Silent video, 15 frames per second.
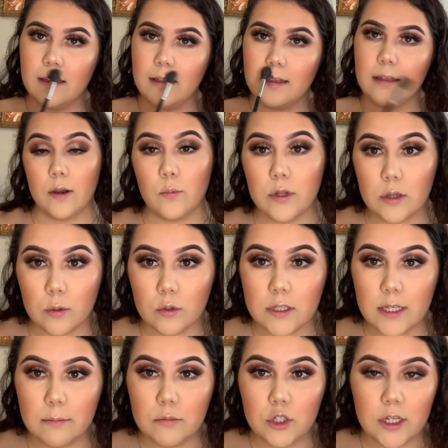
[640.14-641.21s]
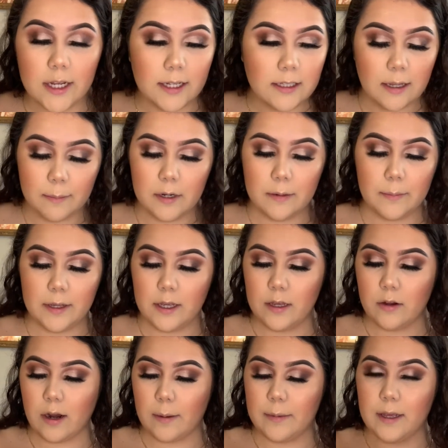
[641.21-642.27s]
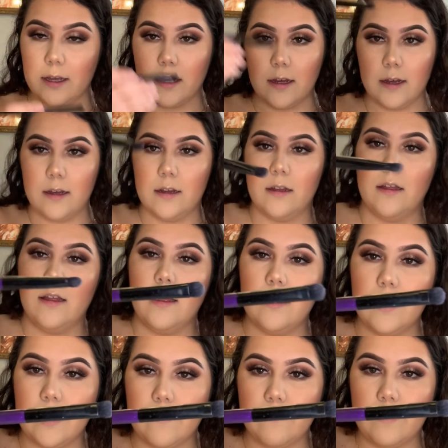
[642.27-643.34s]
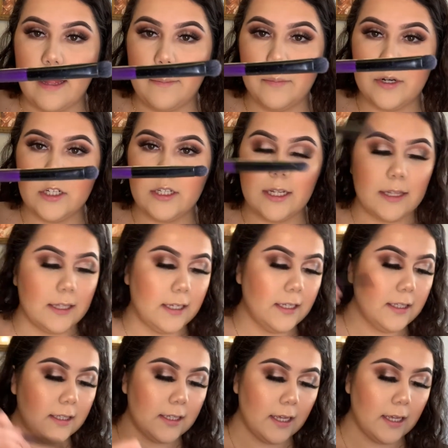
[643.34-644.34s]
And with those same shades, I'm going to be grabbing like a flat brush like this.